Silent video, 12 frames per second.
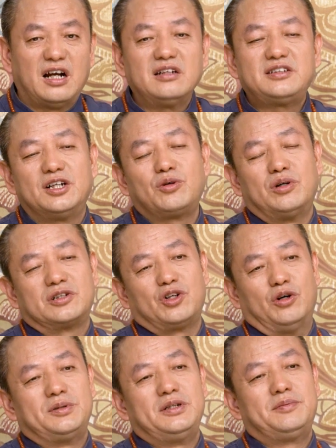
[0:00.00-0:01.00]
He
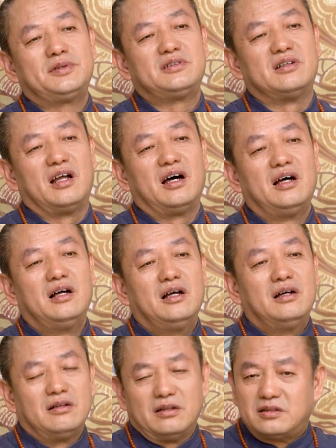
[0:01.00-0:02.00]
became nobody in the
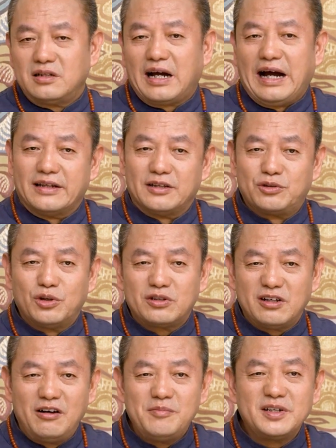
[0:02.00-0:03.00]
end, because he
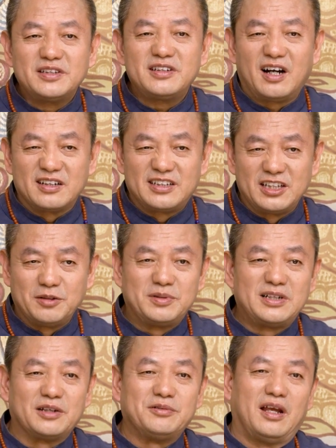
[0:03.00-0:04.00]
had quit school the
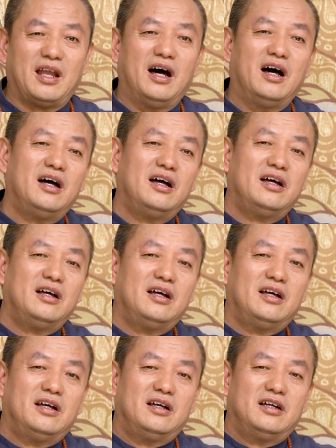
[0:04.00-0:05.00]
next day.
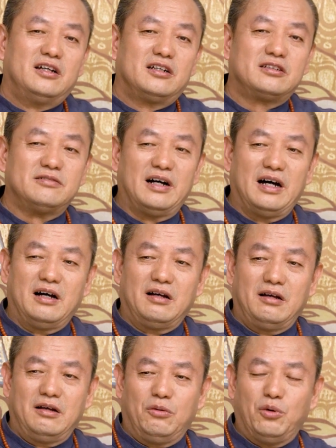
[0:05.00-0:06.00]
He
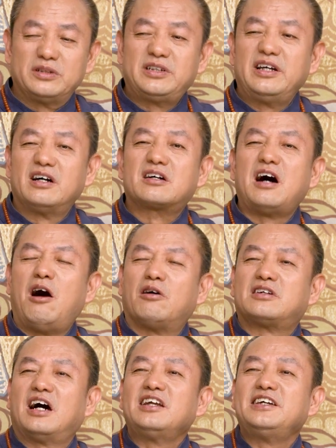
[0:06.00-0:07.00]
said he wanted to
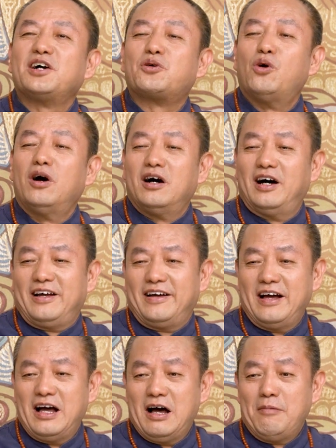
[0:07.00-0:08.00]
visit all the
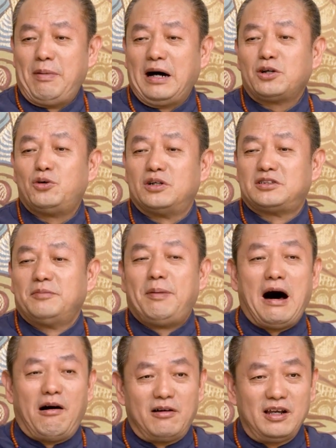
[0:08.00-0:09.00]
countries, so he
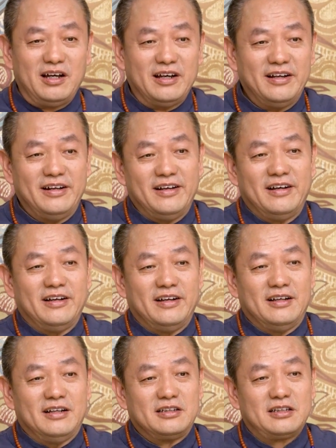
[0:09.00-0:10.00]
jumped on the
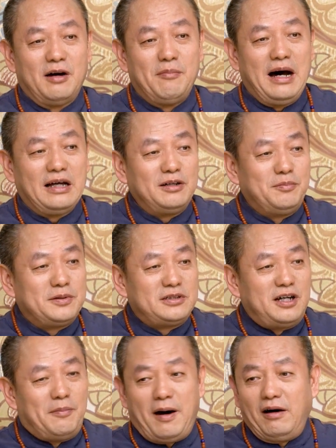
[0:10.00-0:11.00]
train and left.
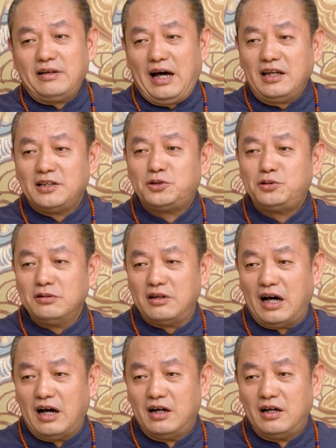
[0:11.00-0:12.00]
His mom didn't know
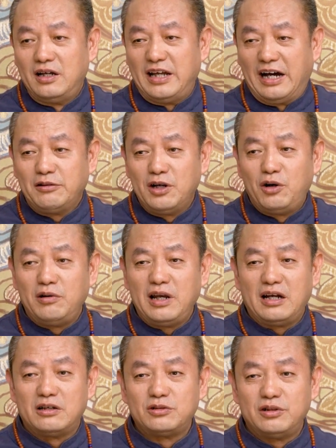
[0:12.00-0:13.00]
where he'd gone.
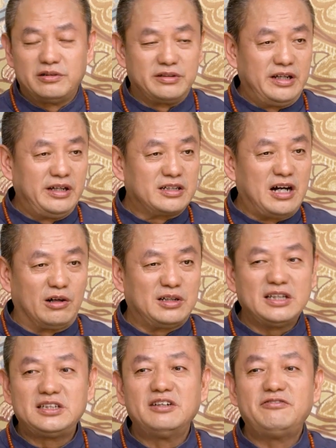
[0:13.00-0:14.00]
2 months
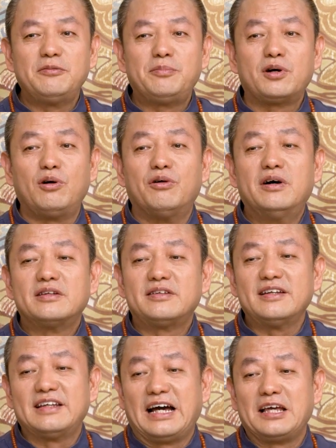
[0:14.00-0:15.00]
later, he returned
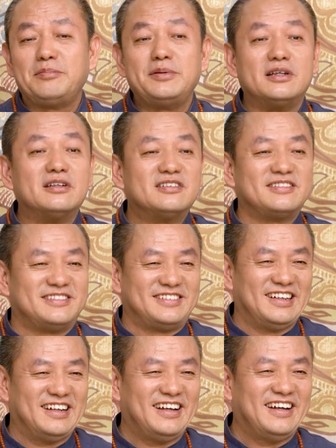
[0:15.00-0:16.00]
and said, I
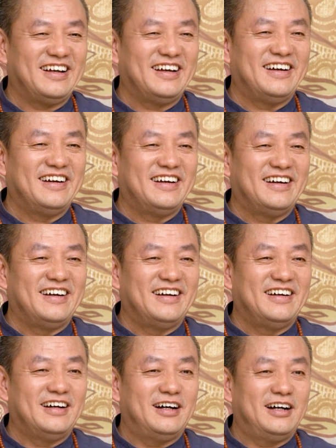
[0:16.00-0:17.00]
need more travel
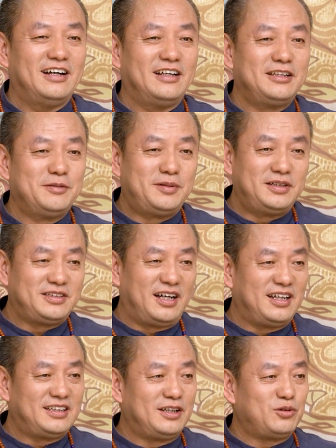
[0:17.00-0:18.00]
budget. The
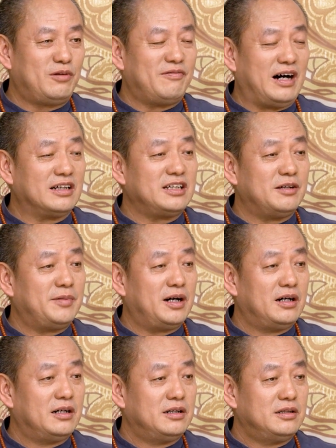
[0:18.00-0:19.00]
fortune-teller said he
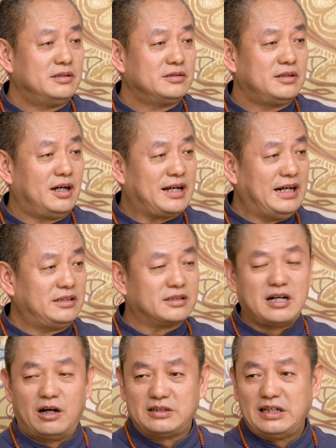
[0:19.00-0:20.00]
would become a
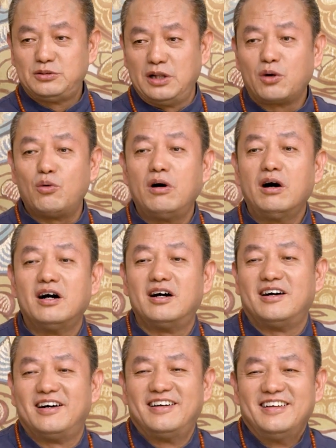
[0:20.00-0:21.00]
lord. He started
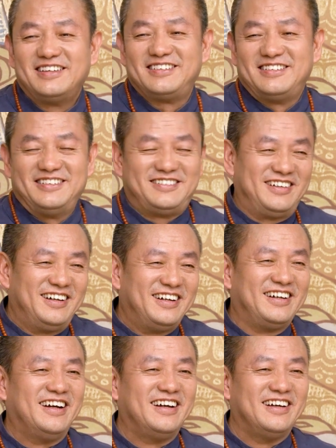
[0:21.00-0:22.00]
visiting around the
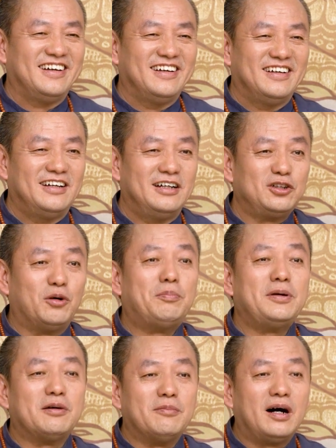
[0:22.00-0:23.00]
country.
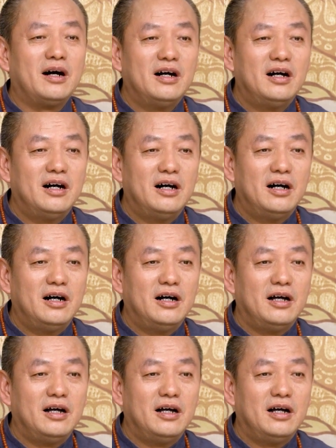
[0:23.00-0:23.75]
Are you crazy?